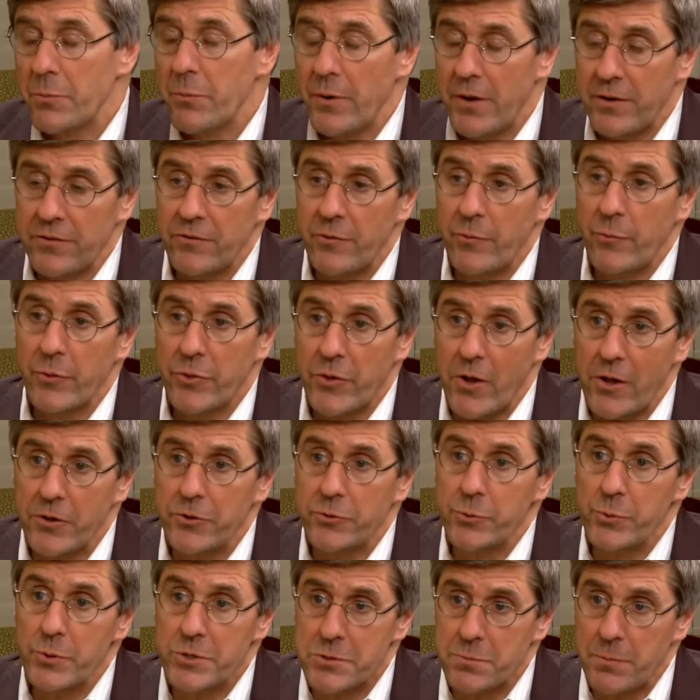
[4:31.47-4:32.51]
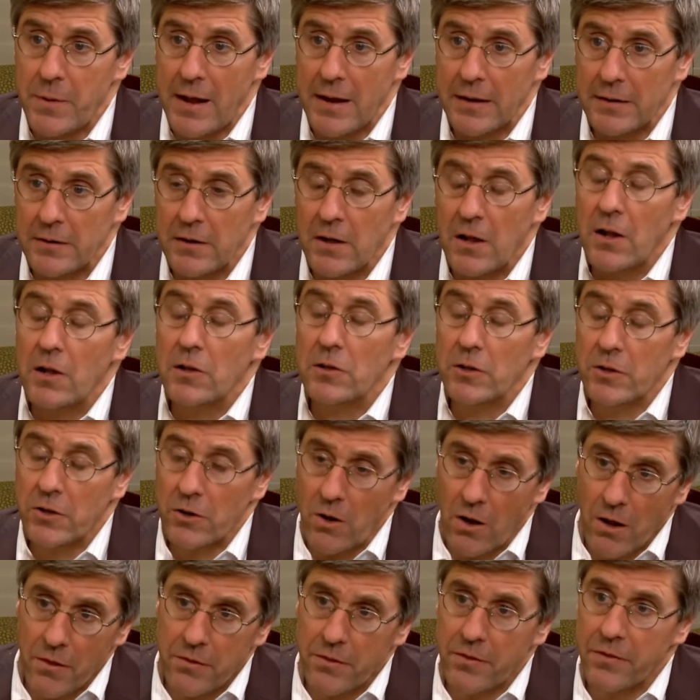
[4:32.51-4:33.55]
President, with all due respect, look at
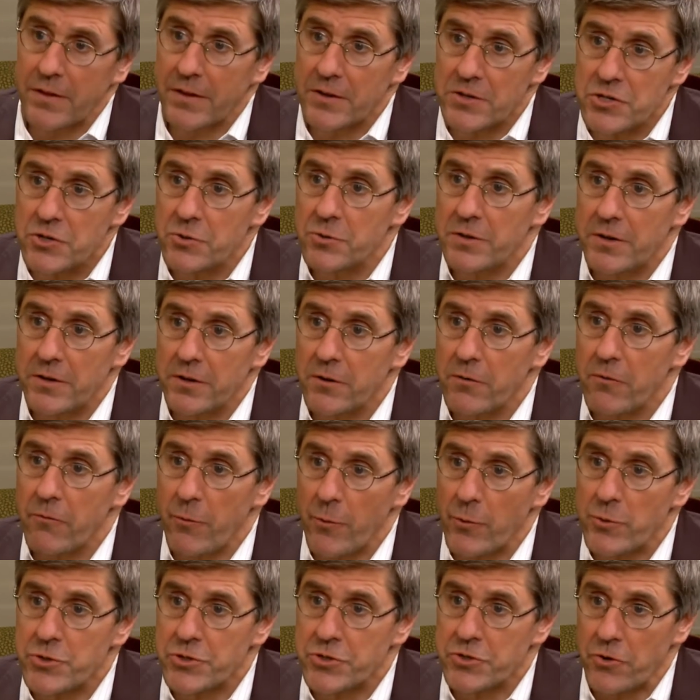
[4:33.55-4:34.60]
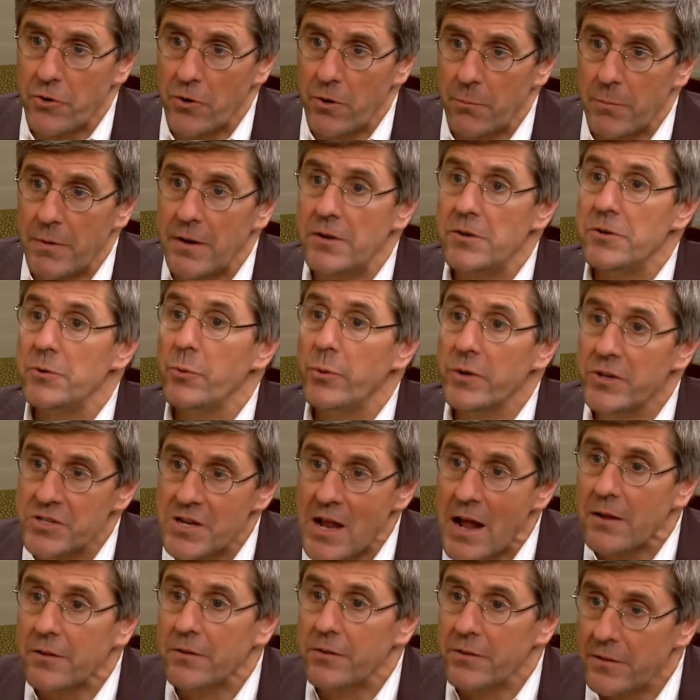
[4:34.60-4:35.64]
all the things you did in your first term and do
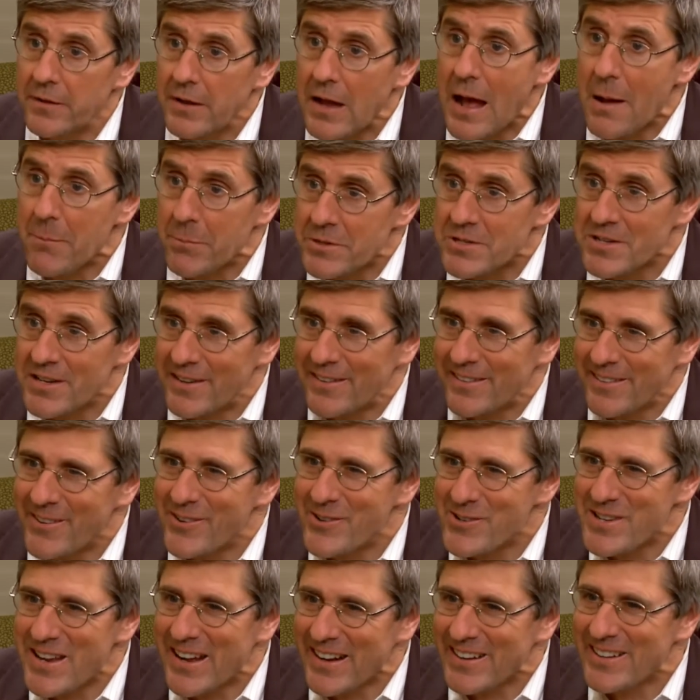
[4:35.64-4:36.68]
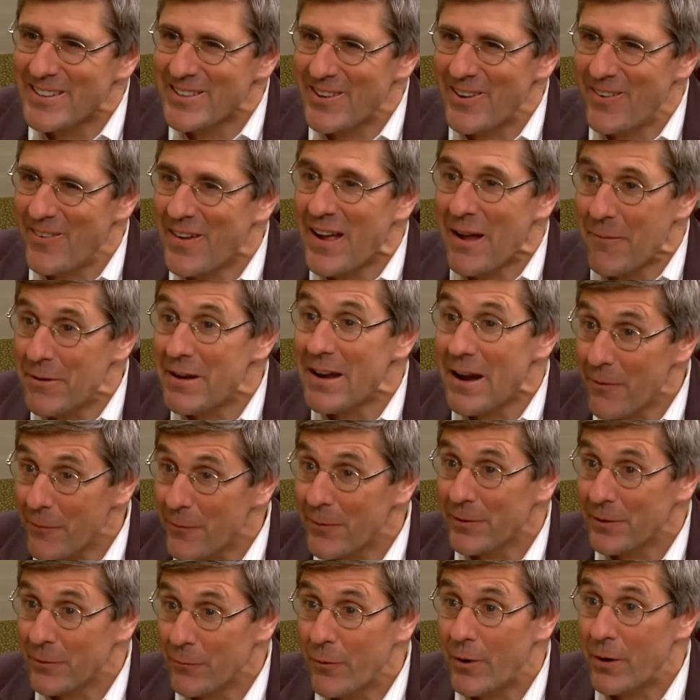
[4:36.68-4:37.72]
exactly the opposite in your second term? I mean, I
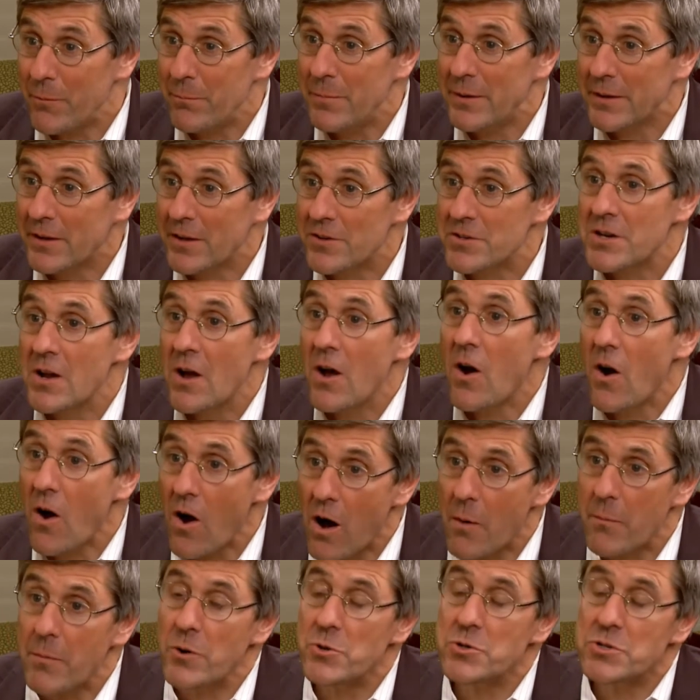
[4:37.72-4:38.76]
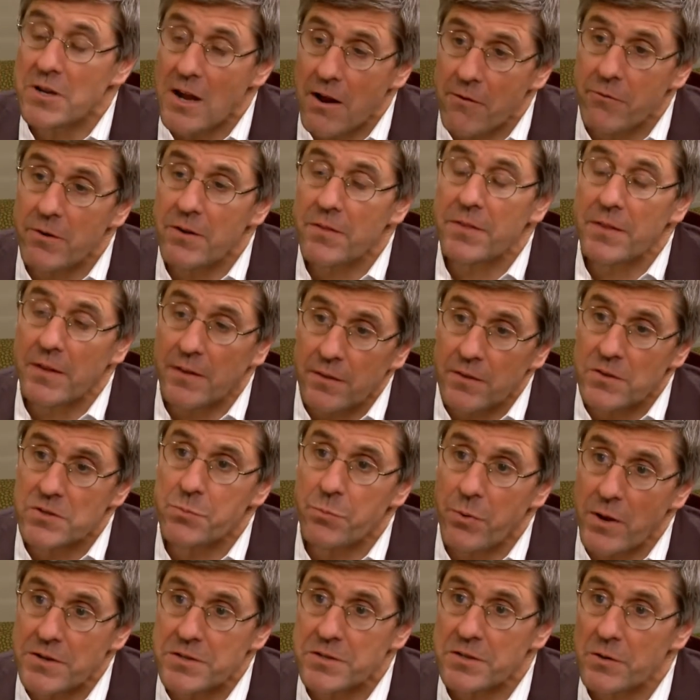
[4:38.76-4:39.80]
really would, because almost everything this
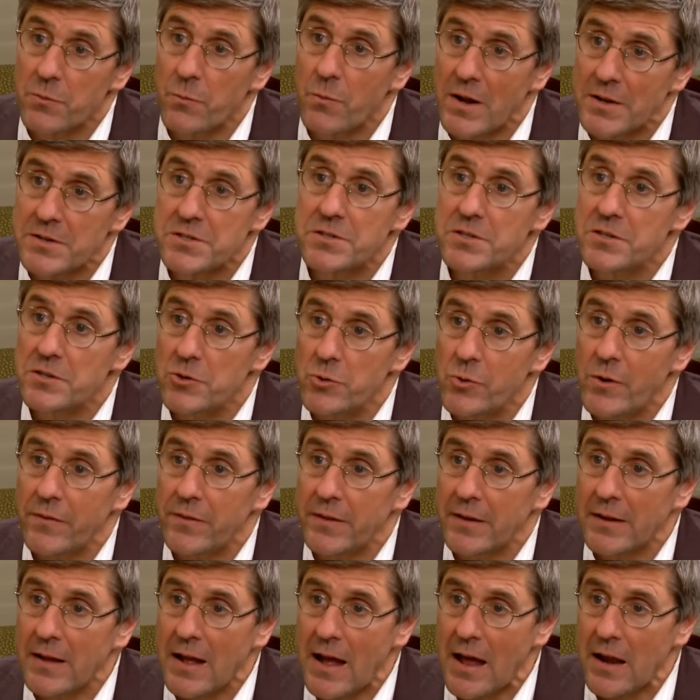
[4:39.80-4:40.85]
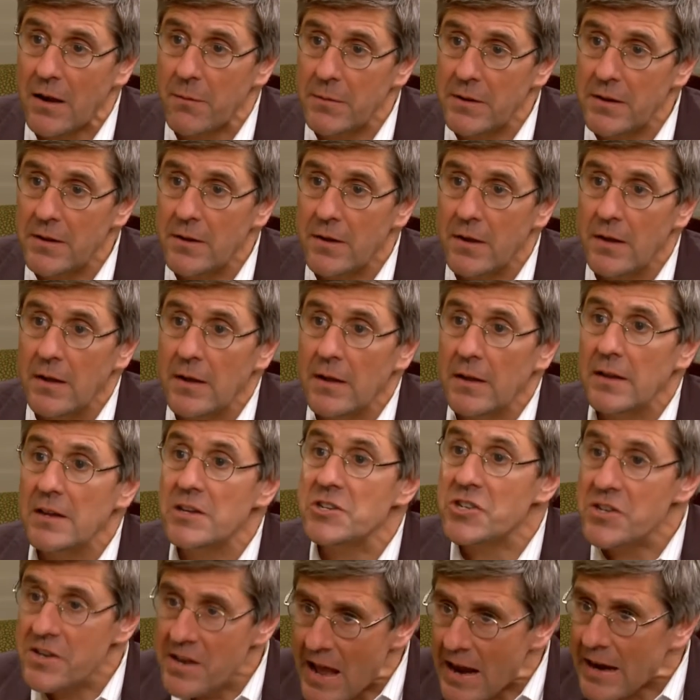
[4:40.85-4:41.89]
president wants to do on the economy
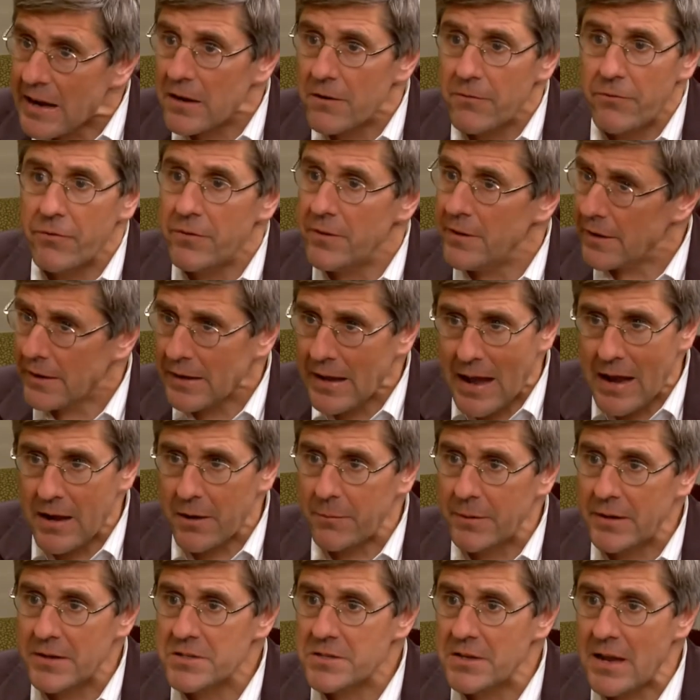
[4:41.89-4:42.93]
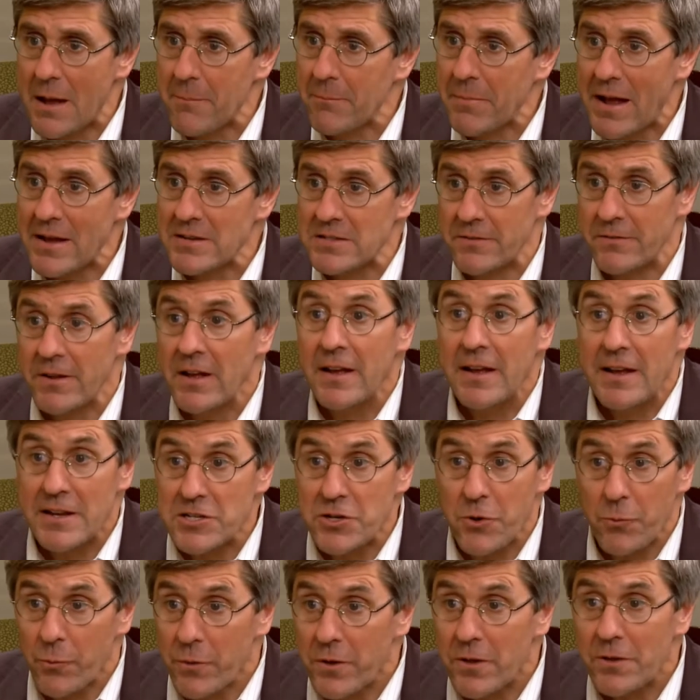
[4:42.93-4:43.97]
is negative for the economy. It's not positive. It's
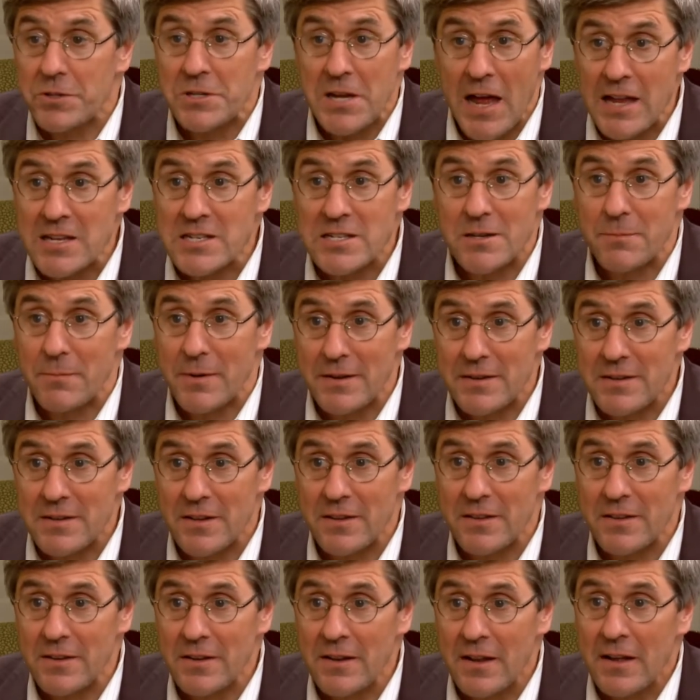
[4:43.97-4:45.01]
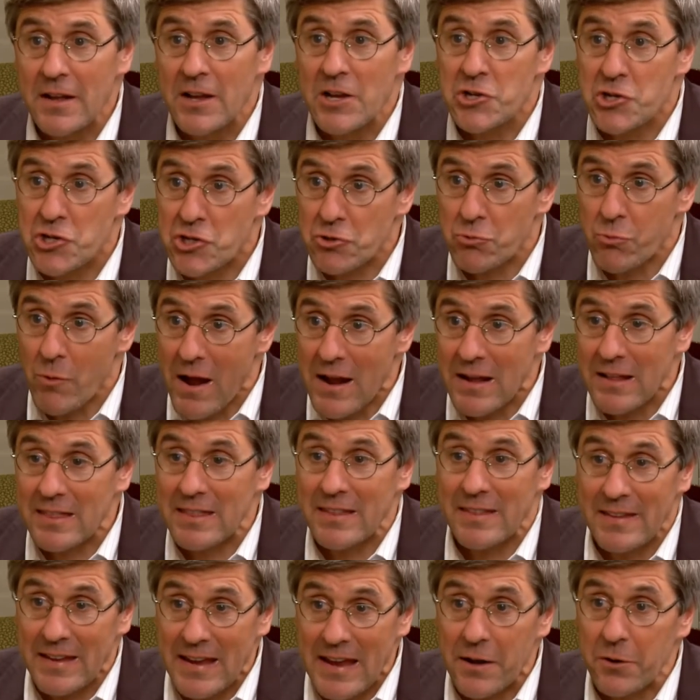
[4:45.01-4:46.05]
a real testament to the strength
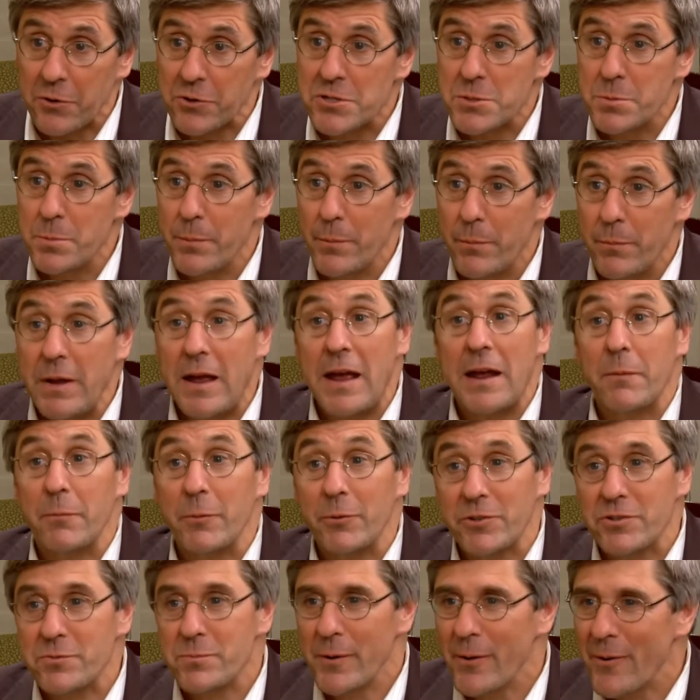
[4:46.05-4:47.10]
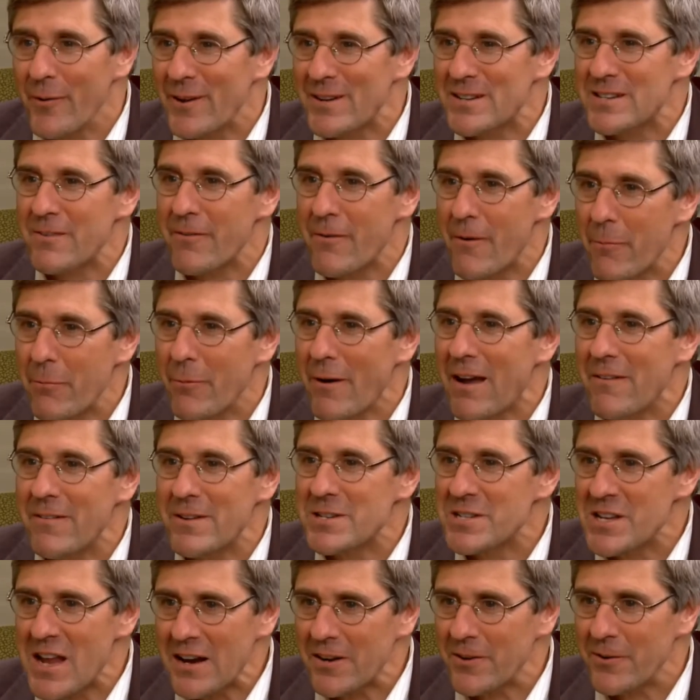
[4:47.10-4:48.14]
and the animal, animal spirits of our private
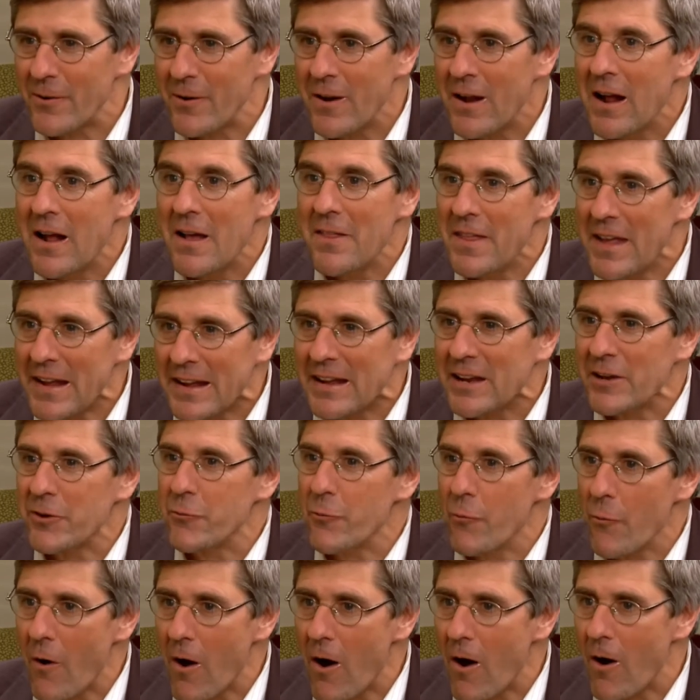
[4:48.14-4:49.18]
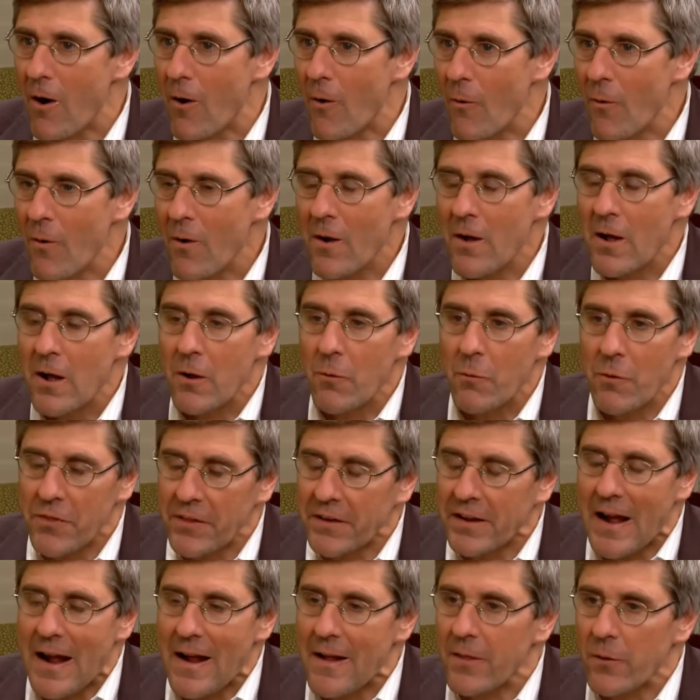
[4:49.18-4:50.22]
sector. They can grow with the
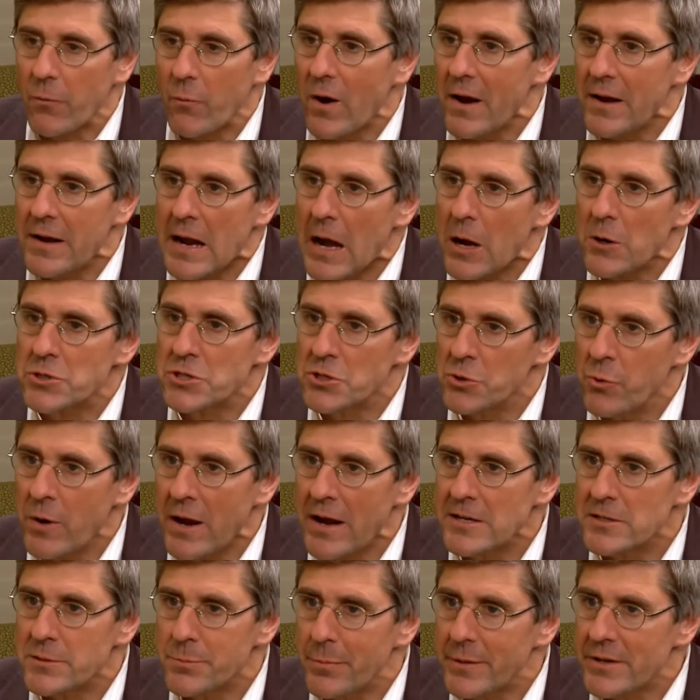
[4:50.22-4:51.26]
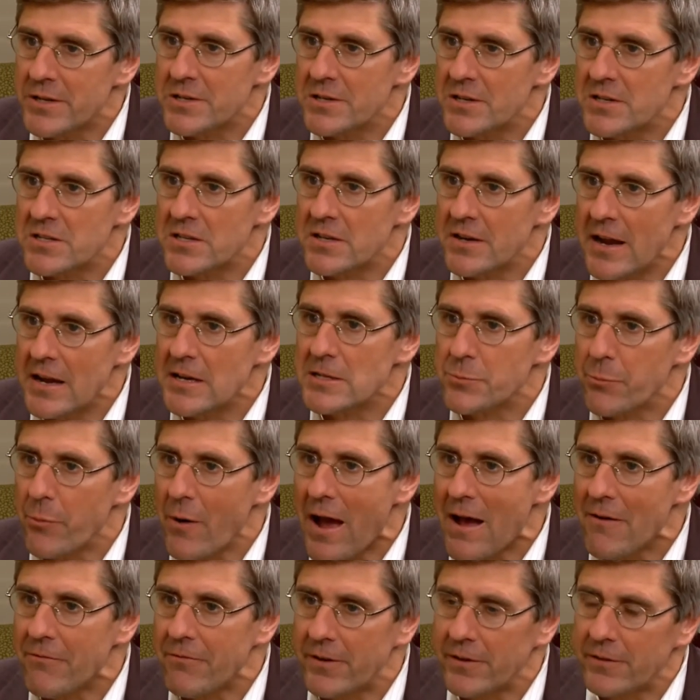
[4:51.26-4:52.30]
guy in the White House who hates business and hates
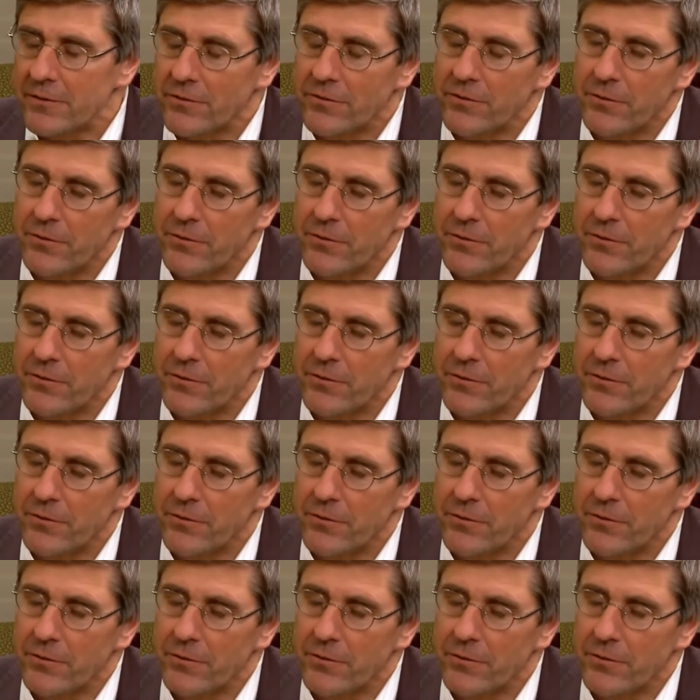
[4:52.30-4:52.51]
profits.